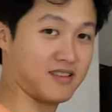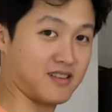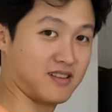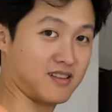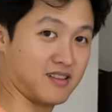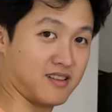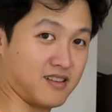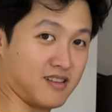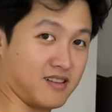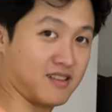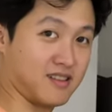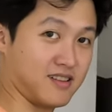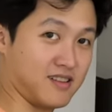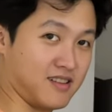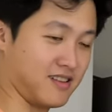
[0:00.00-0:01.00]
What you
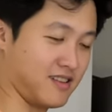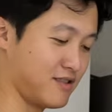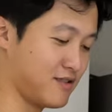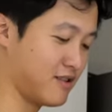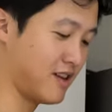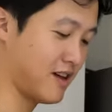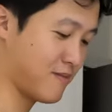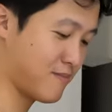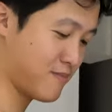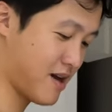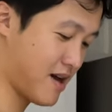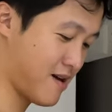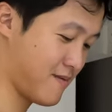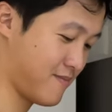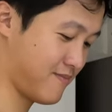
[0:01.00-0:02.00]
say? You're a
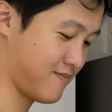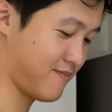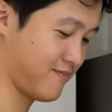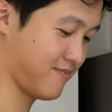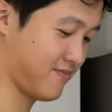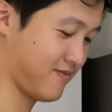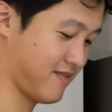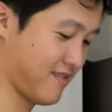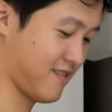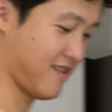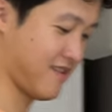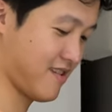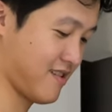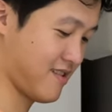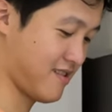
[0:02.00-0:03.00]
mom.
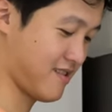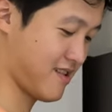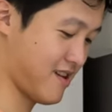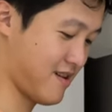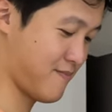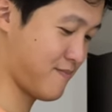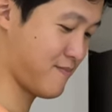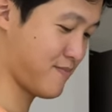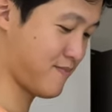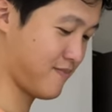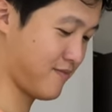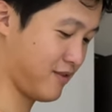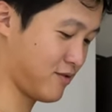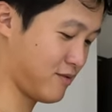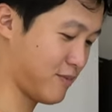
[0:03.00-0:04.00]
That. That.
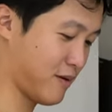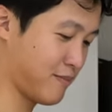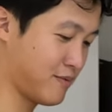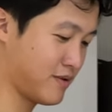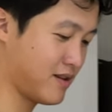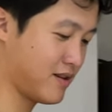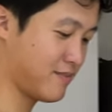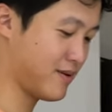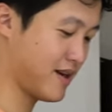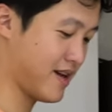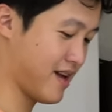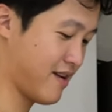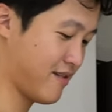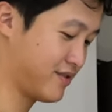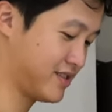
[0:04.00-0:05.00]
Go popular, by
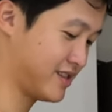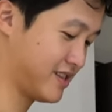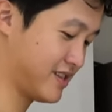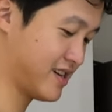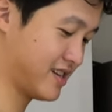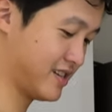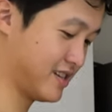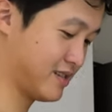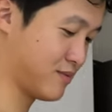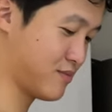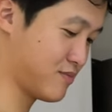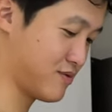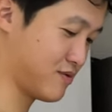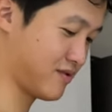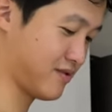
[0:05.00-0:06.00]
every single accessory.